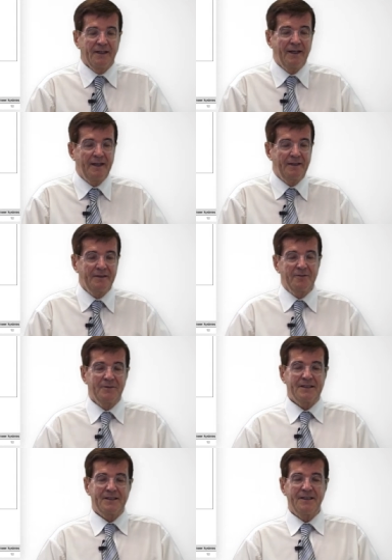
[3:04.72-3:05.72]
Here
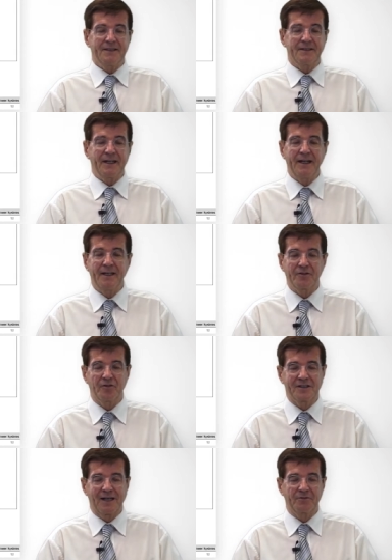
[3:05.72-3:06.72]
we see the daily
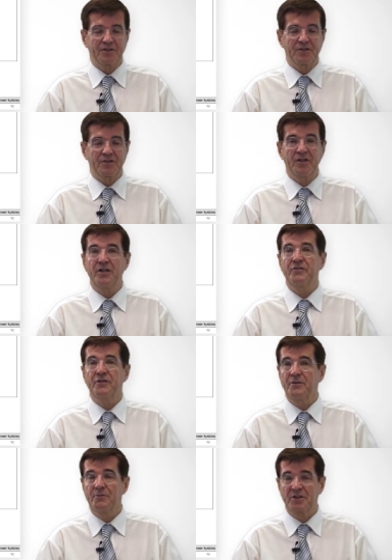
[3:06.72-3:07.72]
consumption
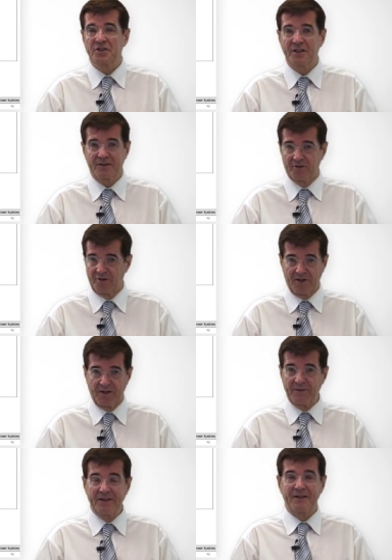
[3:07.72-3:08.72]
curve, which has
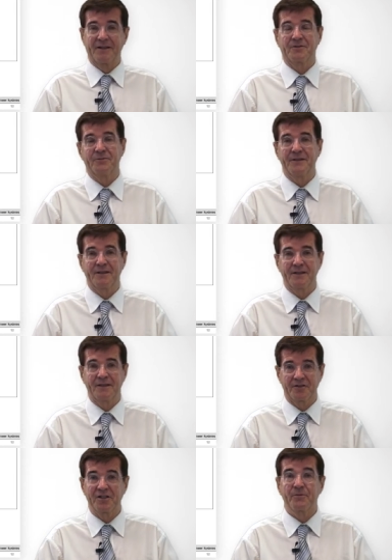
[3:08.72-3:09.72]
already been dealt with
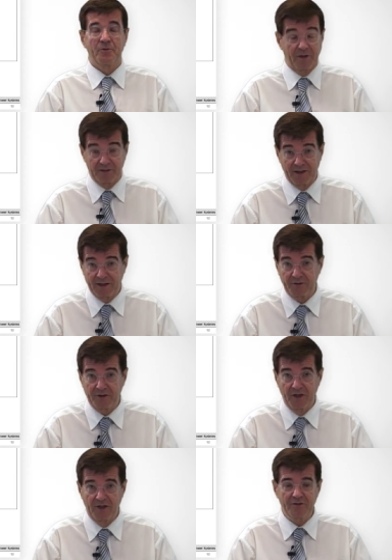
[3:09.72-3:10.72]
in the chapter about
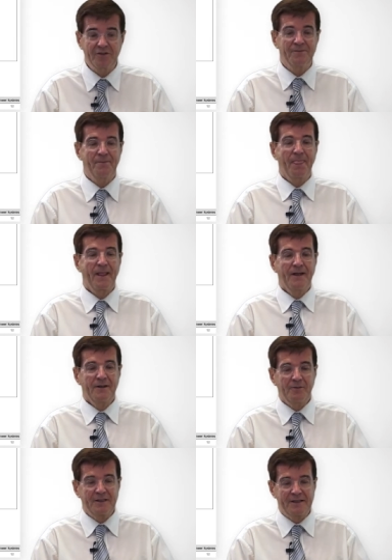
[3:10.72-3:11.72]
electrical loads.
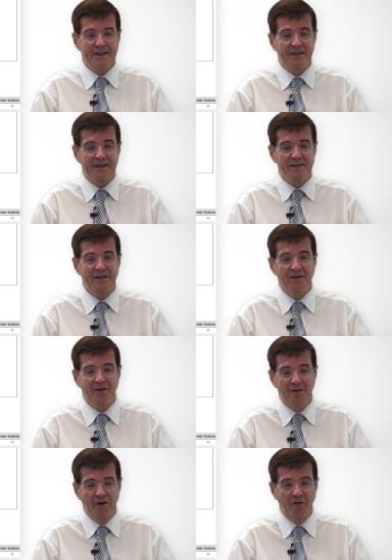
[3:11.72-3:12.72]
We see this
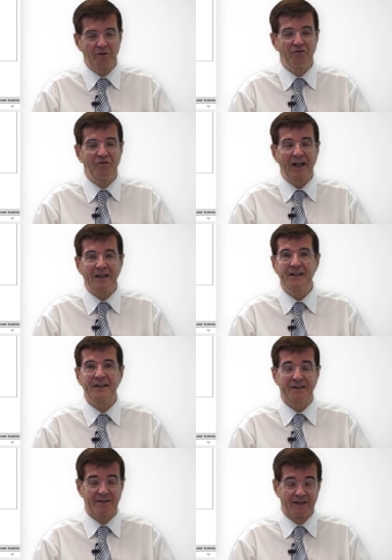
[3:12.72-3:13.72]
load valley
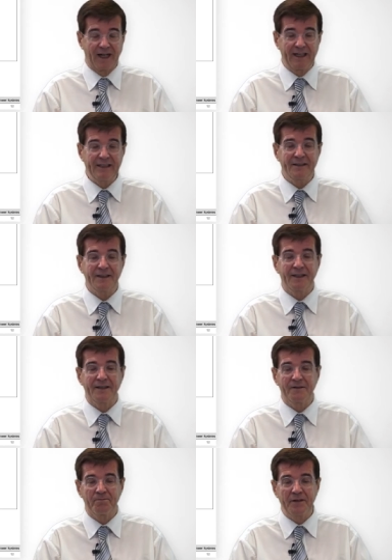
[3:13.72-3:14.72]
in the night
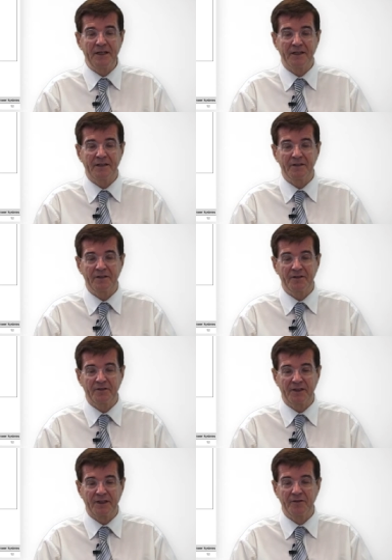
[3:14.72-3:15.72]
and the peak
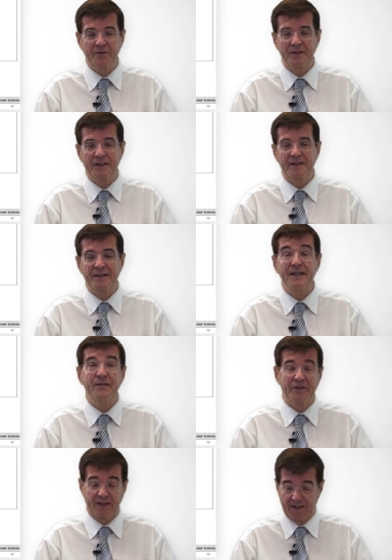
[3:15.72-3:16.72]
during noon and the
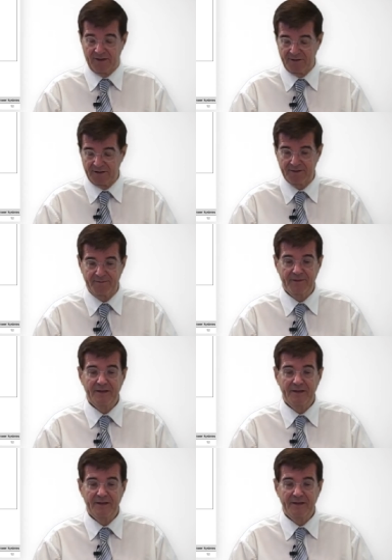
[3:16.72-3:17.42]
evening hours.